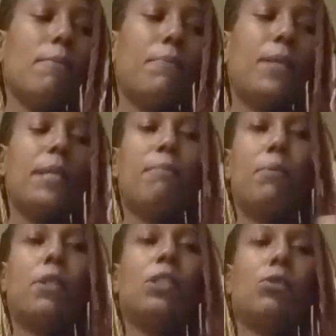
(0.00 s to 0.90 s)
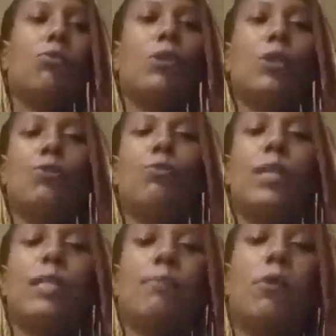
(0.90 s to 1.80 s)
being pushed on you
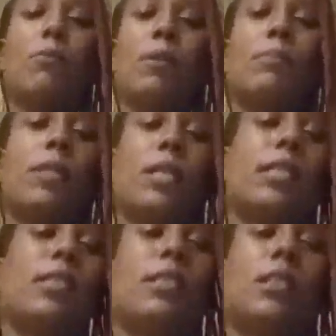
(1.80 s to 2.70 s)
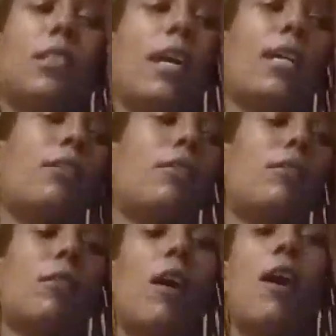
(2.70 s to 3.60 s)
at the moment, because there's a lot of
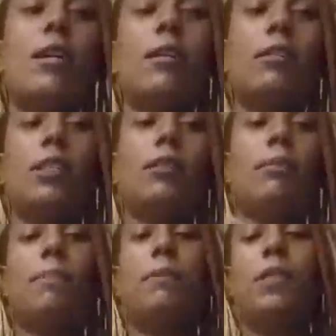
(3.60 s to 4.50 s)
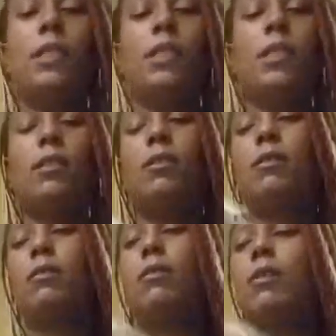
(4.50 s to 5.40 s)
thought need to be put in it
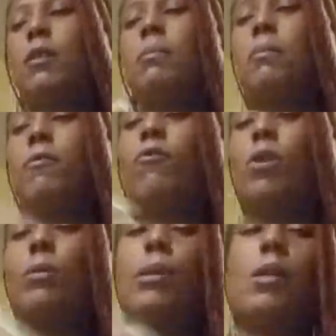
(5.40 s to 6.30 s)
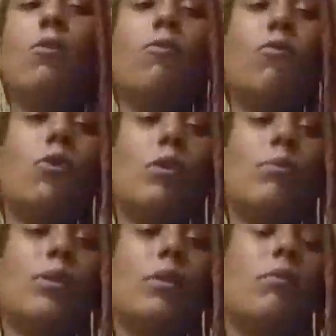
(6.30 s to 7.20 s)
before we go
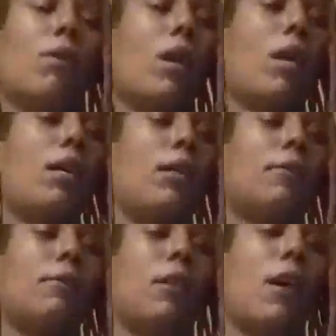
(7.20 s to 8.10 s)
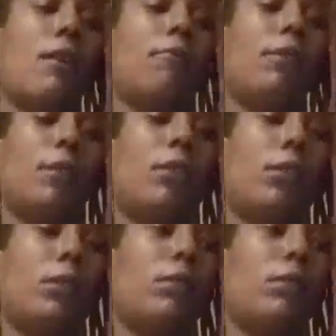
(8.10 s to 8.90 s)
forward, okay, Aries?